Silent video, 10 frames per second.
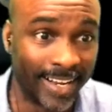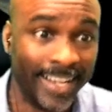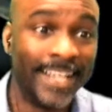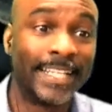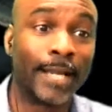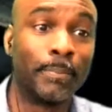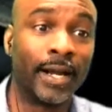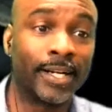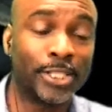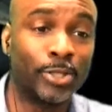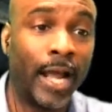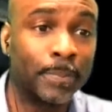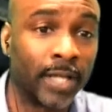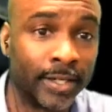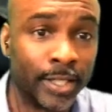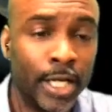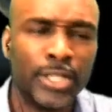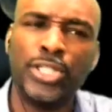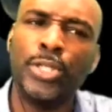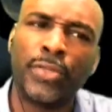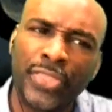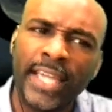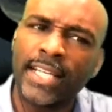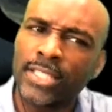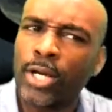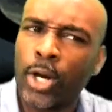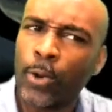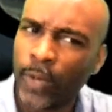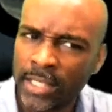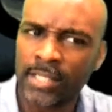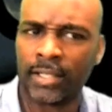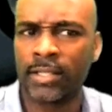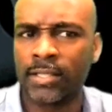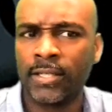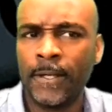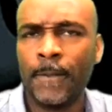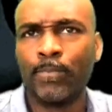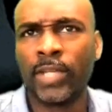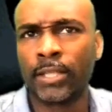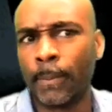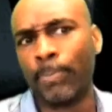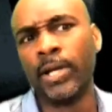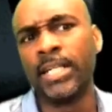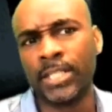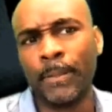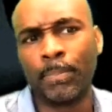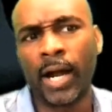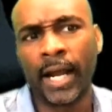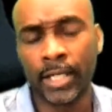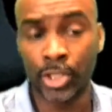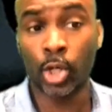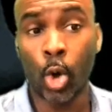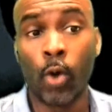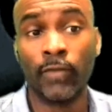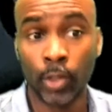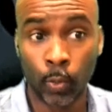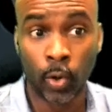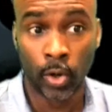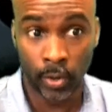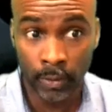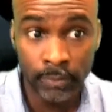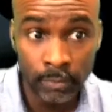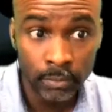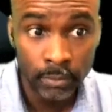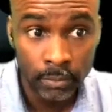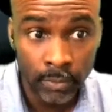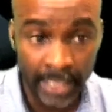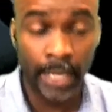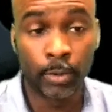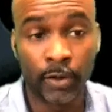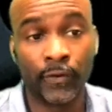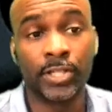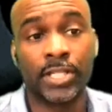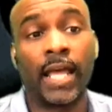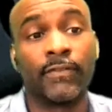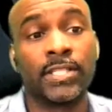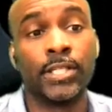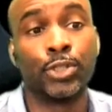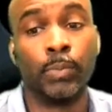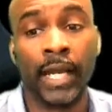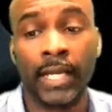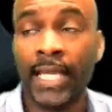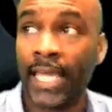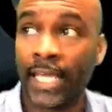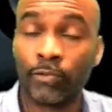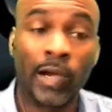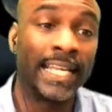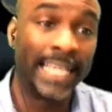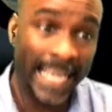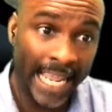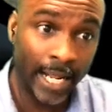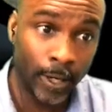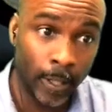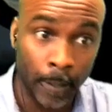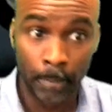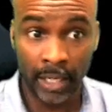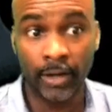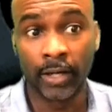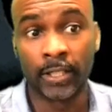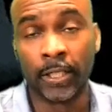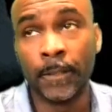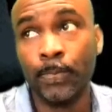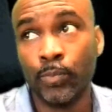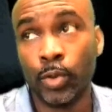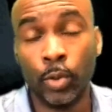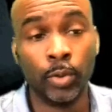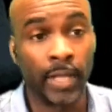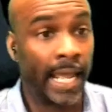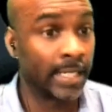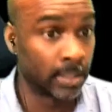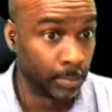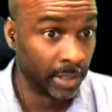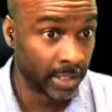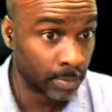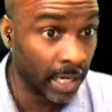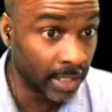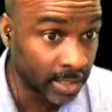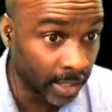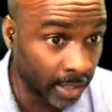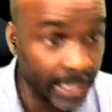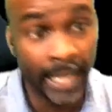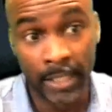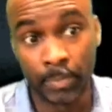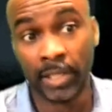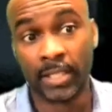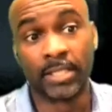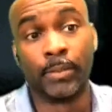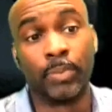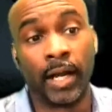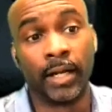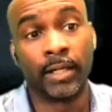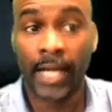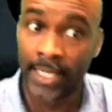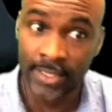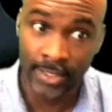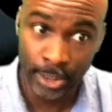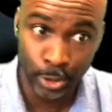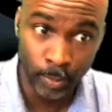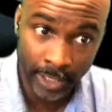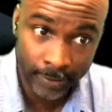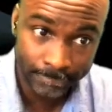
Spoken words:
that America's trapped under. Do you think it's a coincidence that the British Empire took over the world and they were the first to have a central bank? And right now, America, who has the biggest military and the biggest empire, has the central bank.